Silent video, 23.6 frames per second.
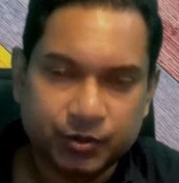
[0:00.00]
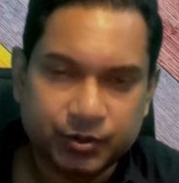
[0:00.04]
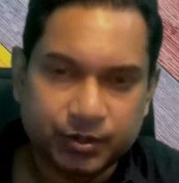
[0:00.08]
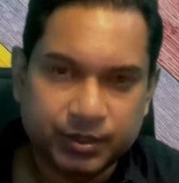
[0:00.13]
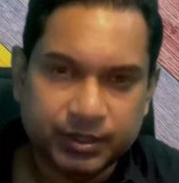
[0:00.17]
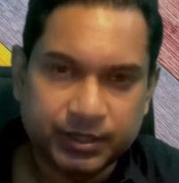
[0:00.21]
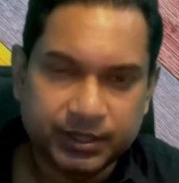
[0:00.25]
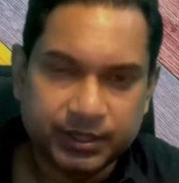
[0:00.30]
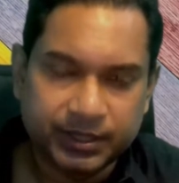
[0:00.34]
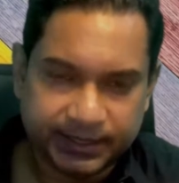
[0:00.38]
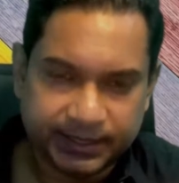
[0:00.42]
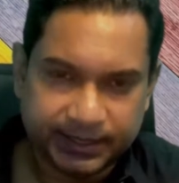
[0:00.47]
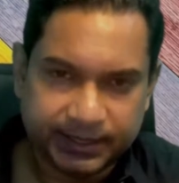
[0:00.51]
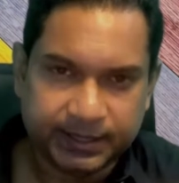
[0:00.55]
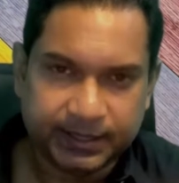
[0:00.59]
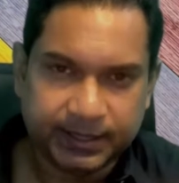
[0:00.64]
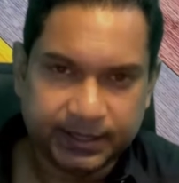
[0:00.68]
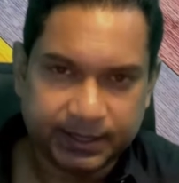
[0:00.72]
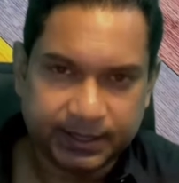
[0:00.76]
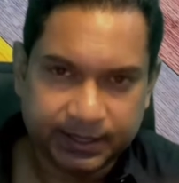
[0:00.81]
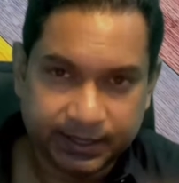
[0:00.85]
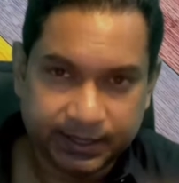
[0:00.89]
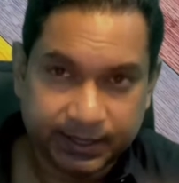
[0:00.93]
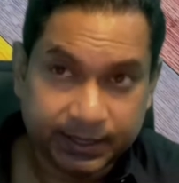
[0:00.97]

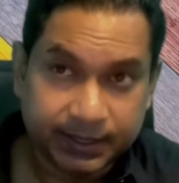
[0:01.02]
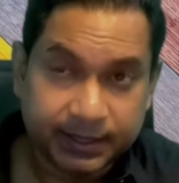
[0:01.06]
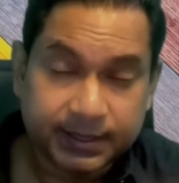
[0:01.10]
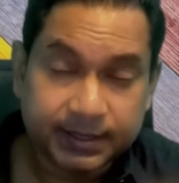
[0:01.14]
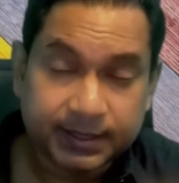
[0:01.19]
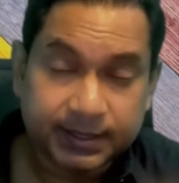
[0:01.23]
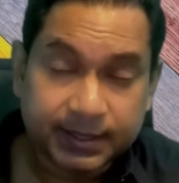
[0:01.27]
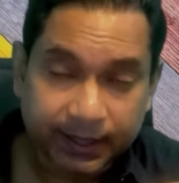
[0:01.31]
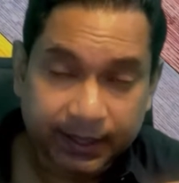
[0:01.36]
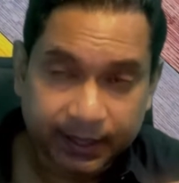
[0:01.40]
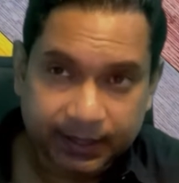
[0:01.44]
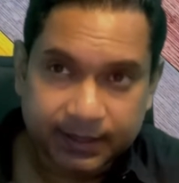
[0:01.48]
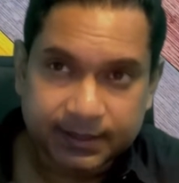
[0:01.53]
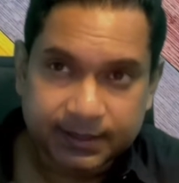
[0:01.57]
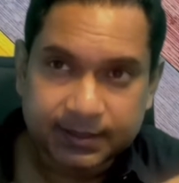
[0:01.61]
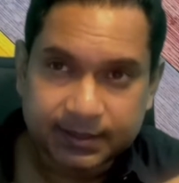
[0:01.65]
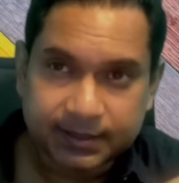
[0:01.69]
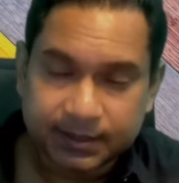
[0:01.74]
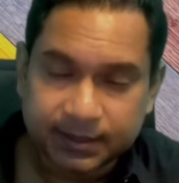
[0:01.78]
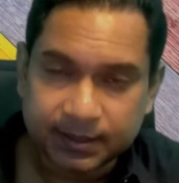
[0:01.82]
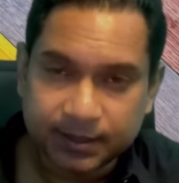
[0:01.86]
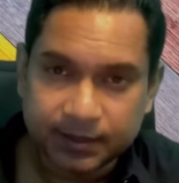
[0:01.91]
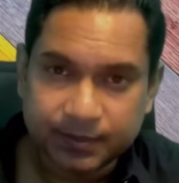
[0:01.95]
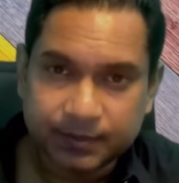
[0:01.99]
dictate
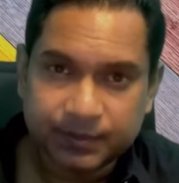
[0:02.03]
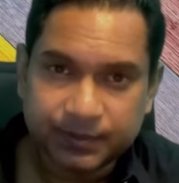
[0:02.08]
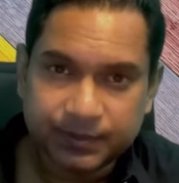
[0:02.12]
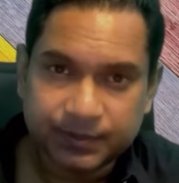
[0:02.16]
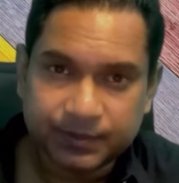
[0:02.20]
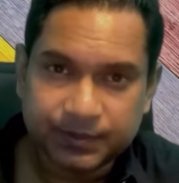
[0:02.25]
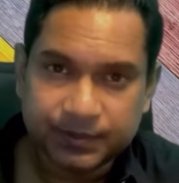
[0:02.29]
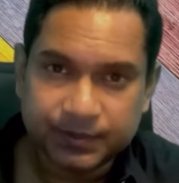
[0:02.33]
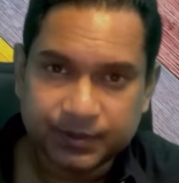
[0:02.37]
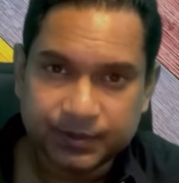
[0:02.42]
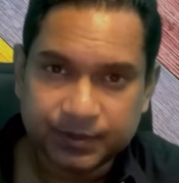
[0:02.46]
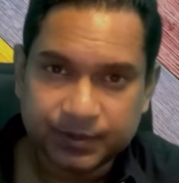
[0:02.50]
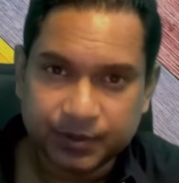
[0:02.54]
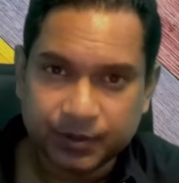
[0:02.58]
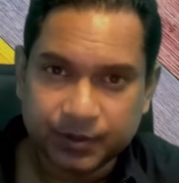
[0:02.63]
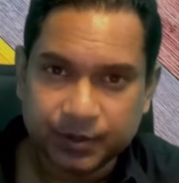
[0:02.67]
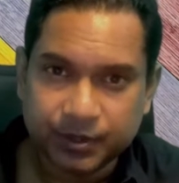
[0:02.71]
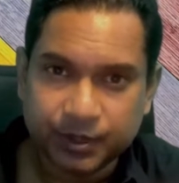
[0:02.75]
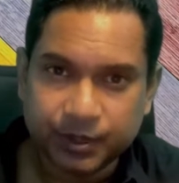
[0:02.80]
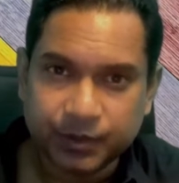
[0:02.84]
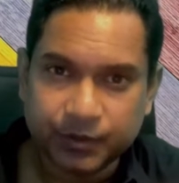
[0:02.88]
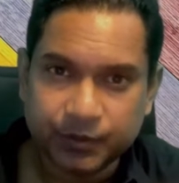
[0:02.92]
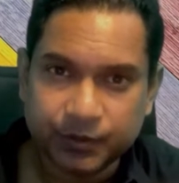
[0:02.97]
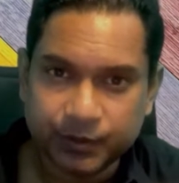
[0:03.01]
terms on
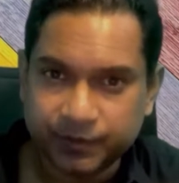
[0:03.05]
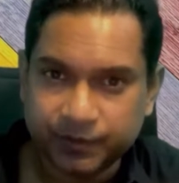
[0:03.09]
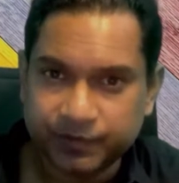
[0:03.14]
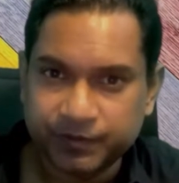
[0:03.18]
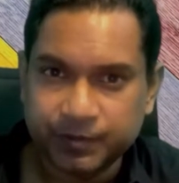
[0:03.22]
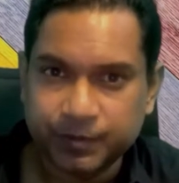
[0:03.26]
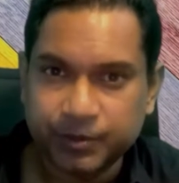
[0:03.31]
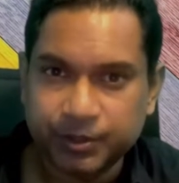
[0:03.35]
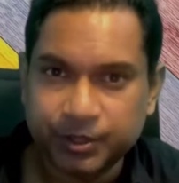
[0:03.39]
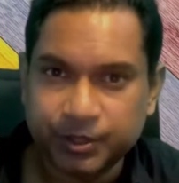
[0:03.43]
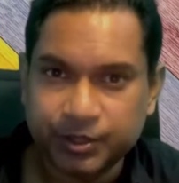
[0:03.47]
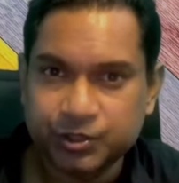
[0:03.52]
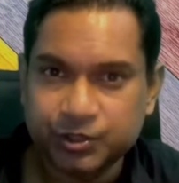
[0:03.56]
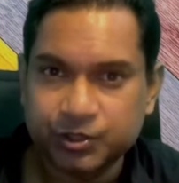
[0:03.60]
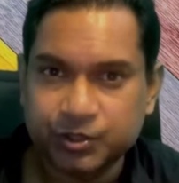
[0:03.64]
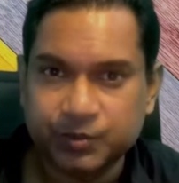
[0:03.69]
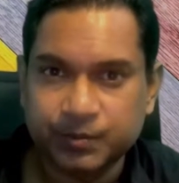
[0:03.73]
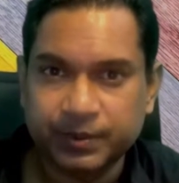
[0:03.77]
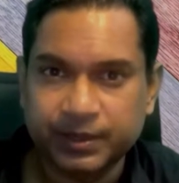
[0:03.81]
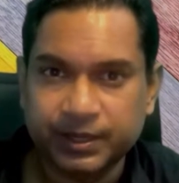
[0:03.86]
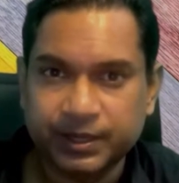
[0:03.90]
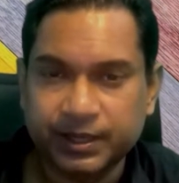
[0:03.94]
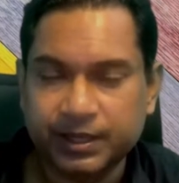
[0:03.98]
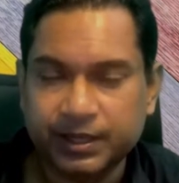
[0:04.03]
how everybody should
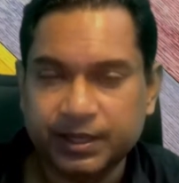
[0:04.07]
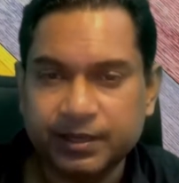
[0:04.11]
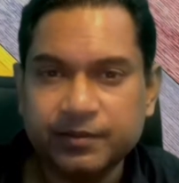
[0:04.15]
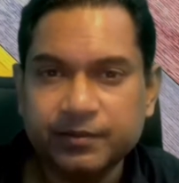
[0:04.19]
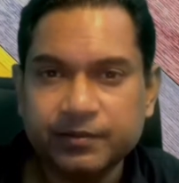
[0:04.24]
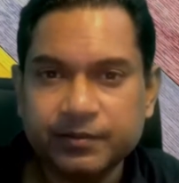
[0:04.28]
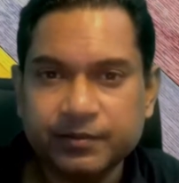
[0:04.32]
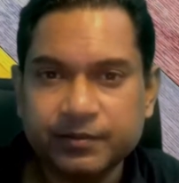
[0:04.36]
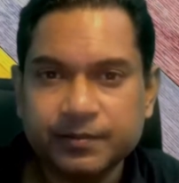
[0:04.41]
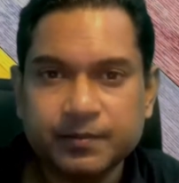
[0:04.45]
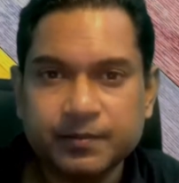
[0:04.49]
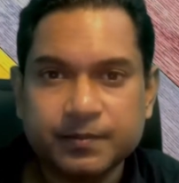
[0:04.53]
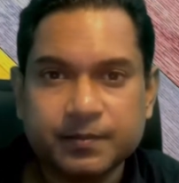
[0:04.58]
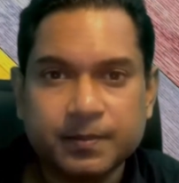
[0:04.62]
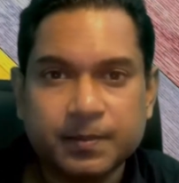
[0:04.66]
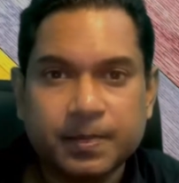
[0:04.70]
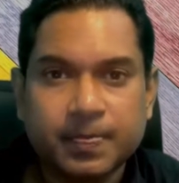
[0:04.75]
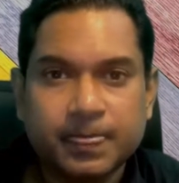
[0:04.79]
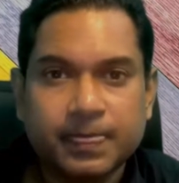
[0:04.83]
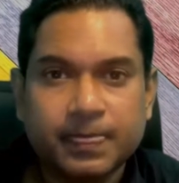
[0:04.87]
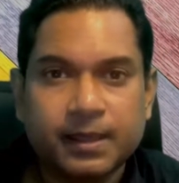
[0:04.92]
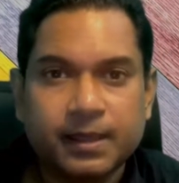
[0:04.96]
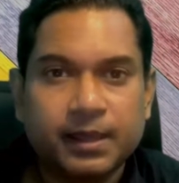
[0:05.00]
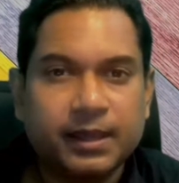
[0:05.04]
behave,
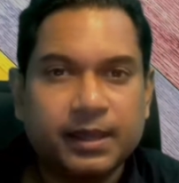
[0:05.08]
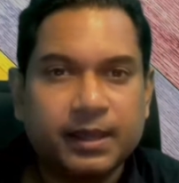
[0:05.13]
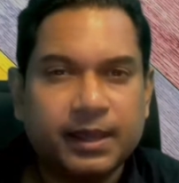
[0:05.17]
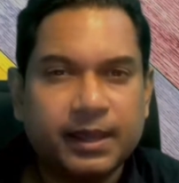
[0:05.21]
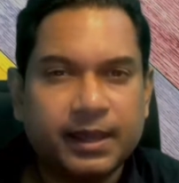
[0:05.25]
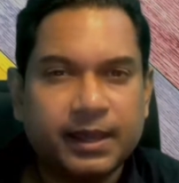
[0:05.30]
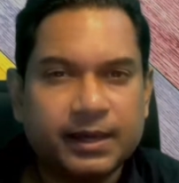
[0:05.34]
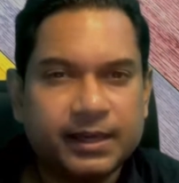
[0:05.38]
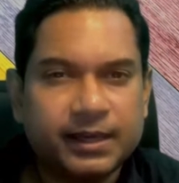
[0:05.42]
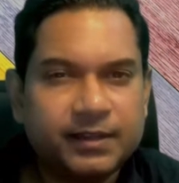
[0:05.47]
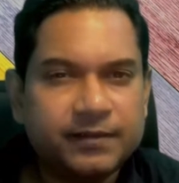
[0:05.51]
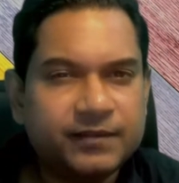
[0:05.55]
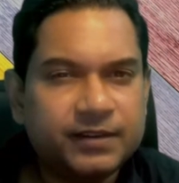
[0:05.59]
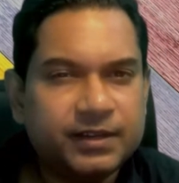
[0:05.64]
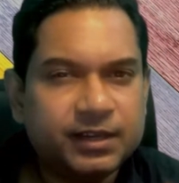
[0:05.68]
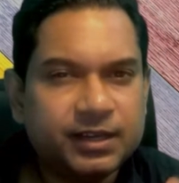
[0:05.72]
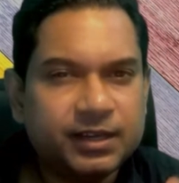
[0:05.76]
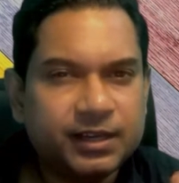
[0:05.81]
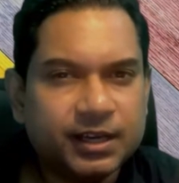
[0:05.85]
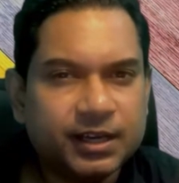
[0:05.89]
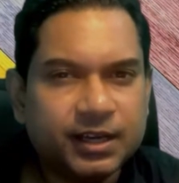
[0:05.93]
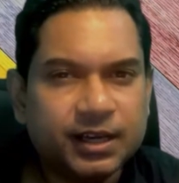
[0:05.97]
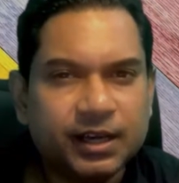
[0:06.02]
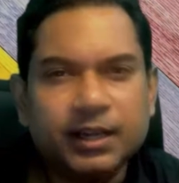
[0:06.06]
and even
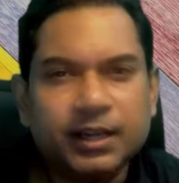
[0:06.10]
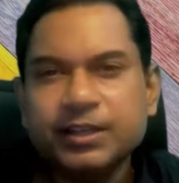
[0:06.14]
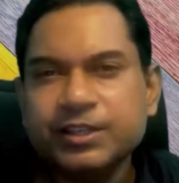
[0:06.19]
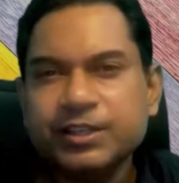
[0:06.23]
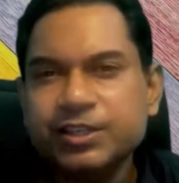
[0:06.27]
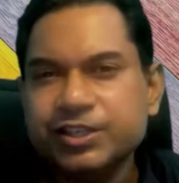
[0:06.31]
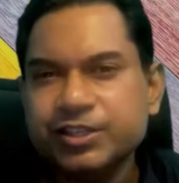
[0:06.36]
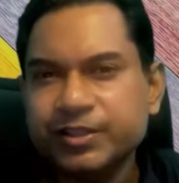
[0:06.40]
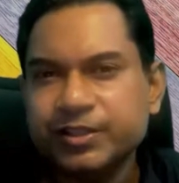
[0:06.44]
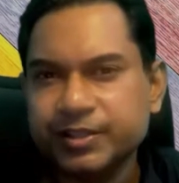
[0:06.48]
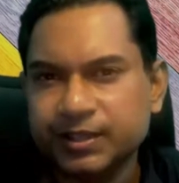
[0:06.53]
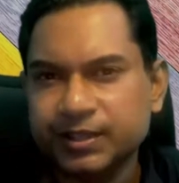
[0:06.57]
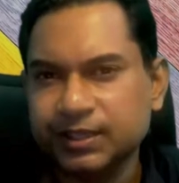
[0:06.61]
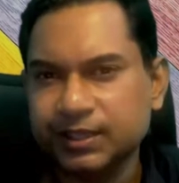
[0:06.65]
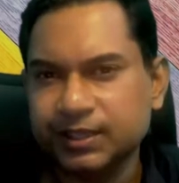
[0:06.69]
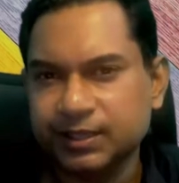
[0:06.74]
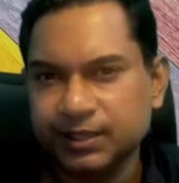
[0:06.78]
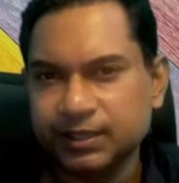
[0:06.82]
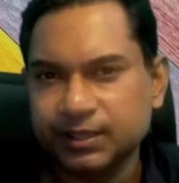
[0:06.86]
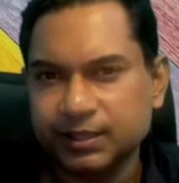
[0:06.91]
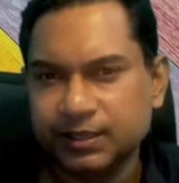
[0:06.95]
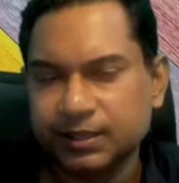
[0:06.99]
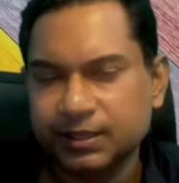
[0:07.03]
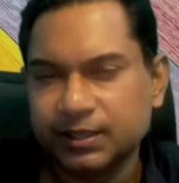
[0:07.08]

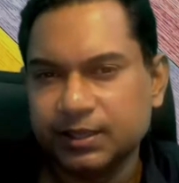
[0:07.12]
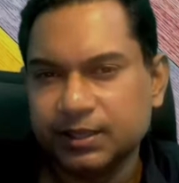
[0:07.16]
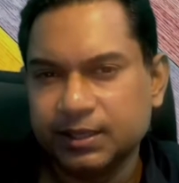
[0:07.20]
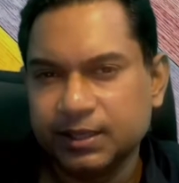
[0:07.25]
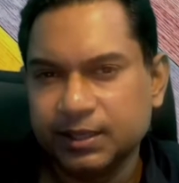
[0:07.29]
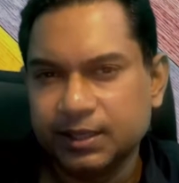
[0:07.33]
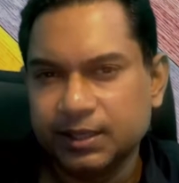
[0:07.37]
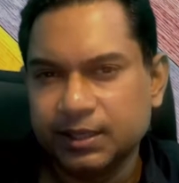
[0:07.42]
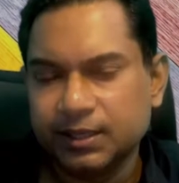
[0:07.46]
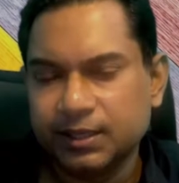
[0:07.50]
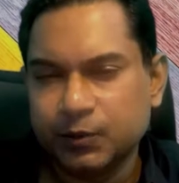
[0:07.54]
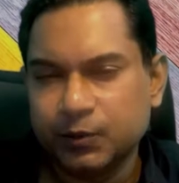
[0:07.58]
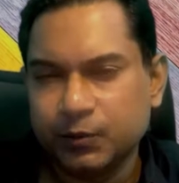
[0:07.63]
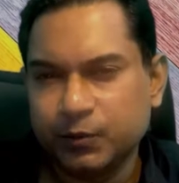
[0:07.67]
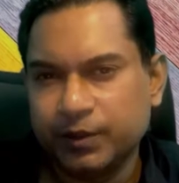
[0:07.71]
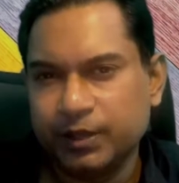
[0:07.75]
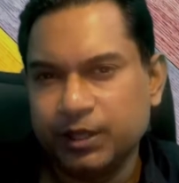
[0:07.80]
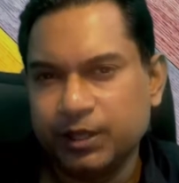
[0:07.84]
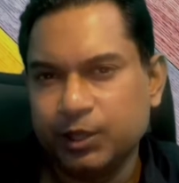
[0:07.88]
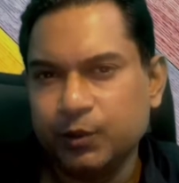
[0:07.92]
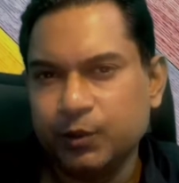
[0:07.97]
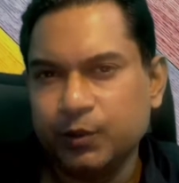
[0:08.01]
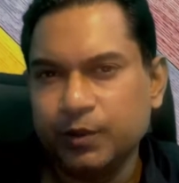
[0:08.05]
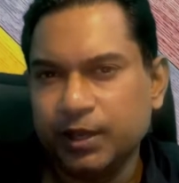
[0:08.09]
culturally, the way
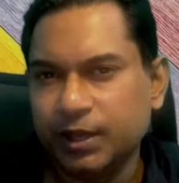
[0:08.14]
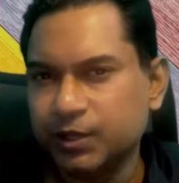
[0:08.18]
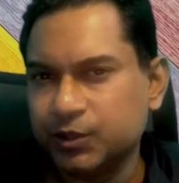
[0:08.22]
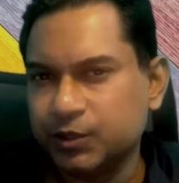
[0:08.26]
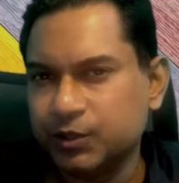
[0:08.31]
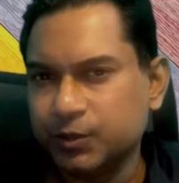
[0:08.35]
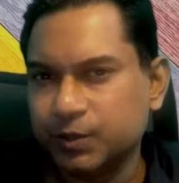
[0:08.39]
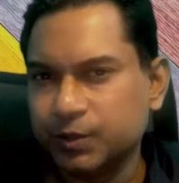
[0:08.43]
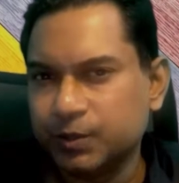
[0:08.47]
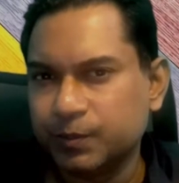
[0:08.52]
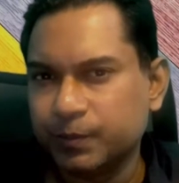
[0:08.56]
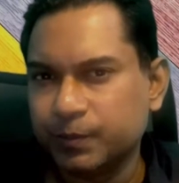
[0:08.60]
you had to